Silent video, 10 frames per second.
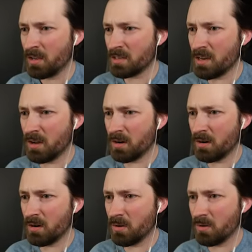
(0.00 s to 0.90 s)

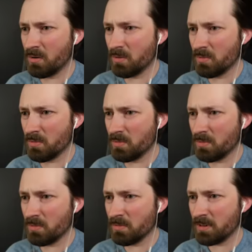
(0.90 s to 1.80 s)
No.
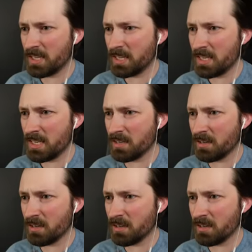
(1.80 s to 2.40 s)
Really?